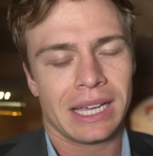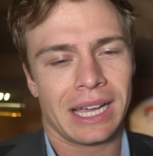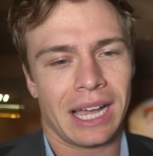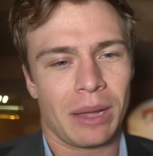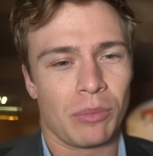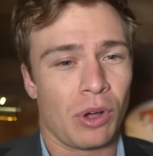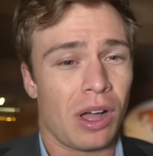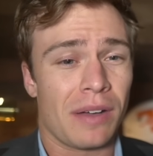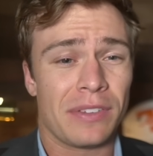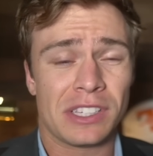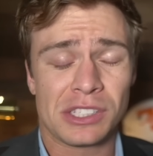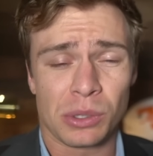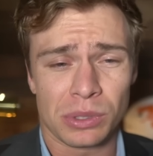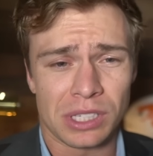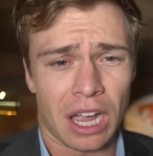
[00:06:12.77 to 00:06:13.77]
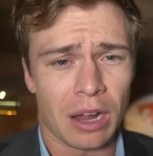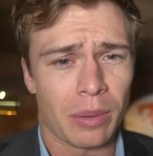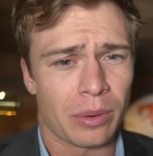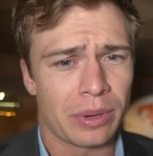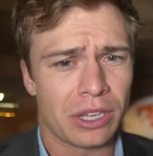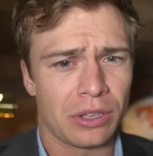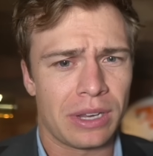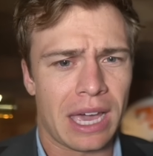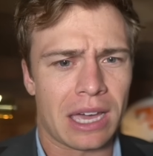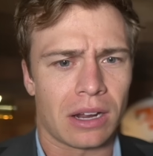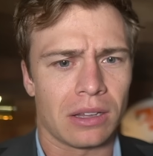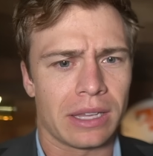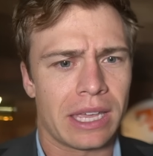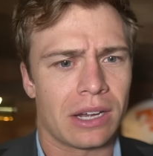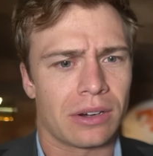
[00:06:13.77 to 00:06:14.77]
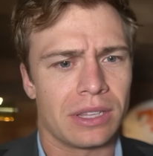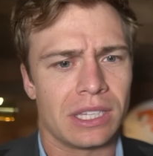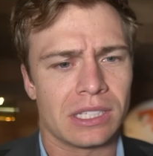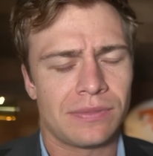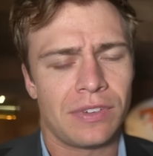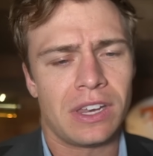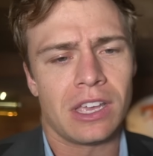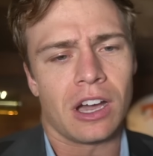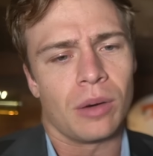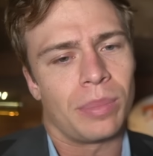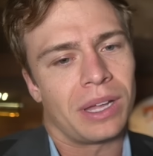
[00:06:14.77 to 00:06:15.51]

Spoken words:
Well, obviously, we'll talk about Rico Dowdle later in this video.